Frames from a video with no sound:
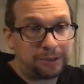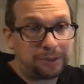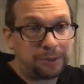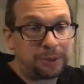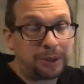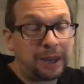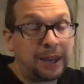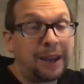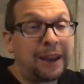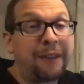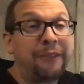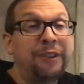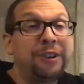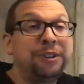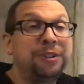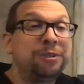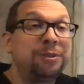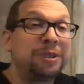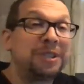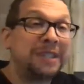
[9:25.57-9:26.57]
Okay, and then you
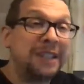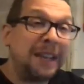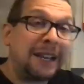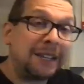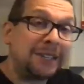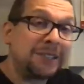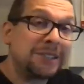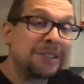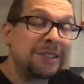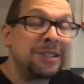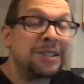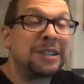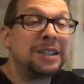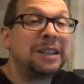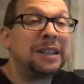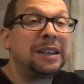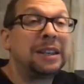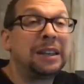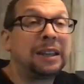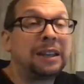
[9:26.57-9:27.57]
do a test to
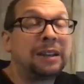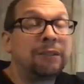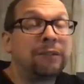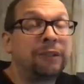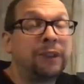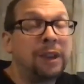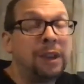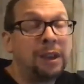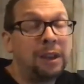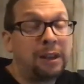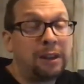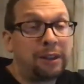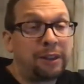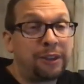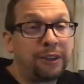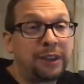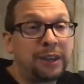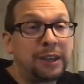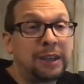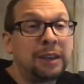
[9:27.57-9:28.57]
see if
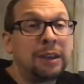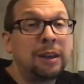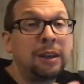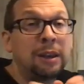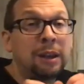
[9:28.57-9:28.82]
the